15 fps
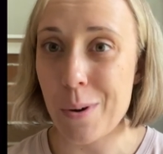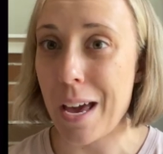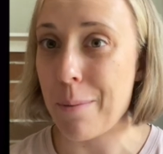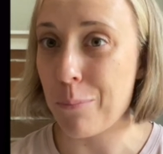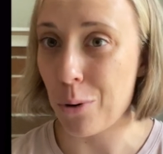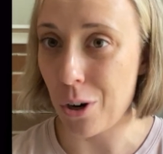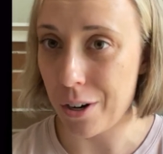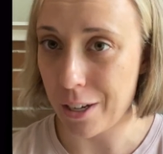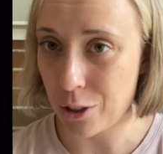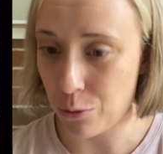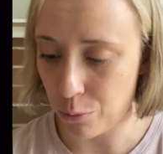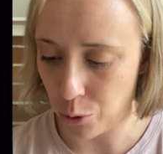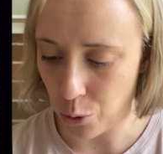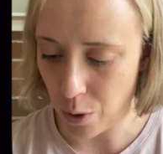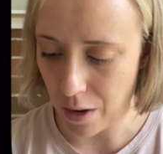a product
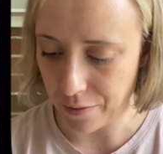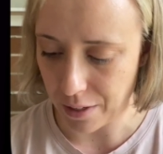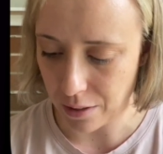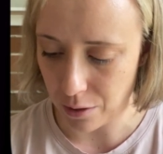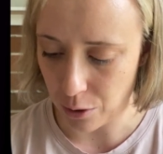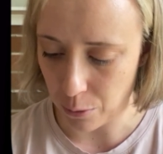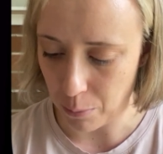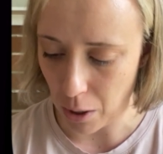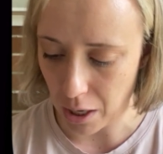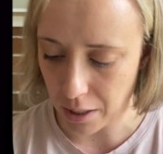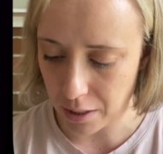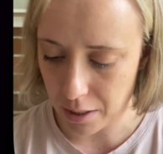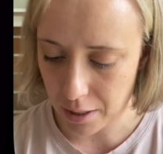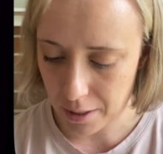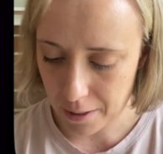rule on this little
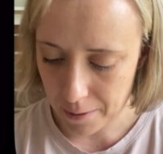part.